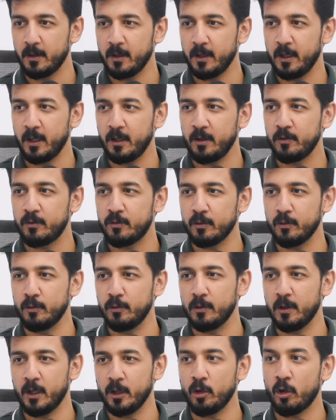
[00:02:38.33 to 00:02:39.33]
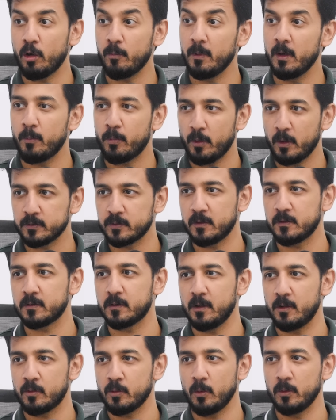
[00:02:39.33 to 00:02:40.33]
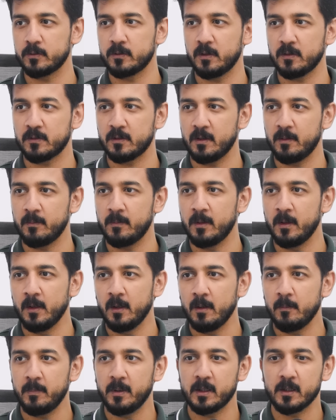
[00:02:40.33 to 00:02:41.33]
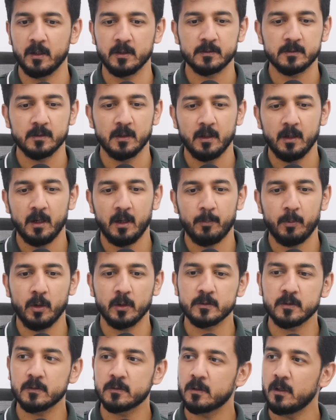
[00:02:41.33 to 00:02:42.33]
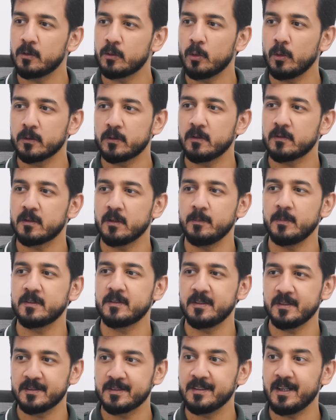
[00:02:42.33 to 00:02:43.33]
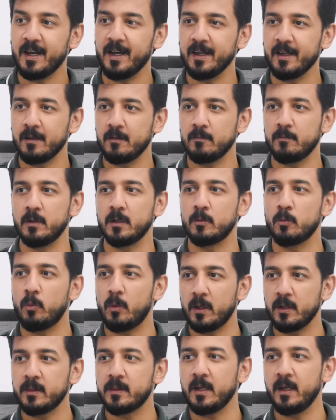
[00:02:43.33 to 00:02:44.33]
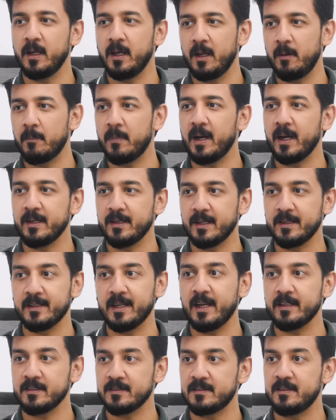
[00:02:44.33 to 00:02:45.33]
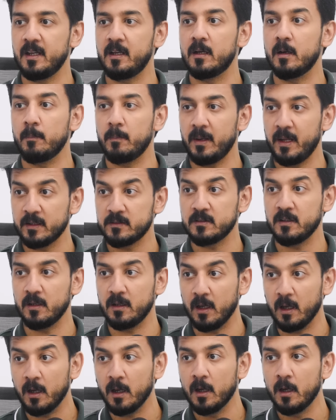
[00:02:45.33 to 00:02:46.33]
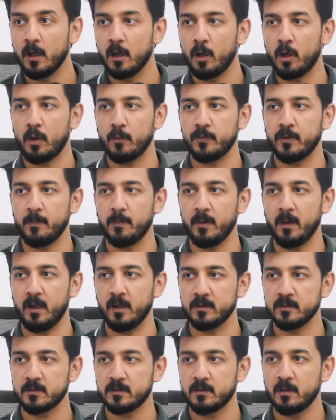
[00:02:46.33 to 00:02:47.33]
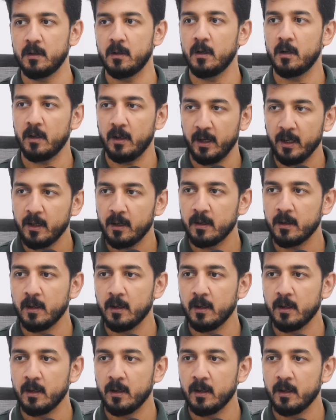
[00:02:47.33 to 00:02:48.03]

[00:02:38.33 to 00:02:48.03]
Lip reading: into a normal process control system because a process control system is designed with one thing in mind, and that is the complexity of the plants, right?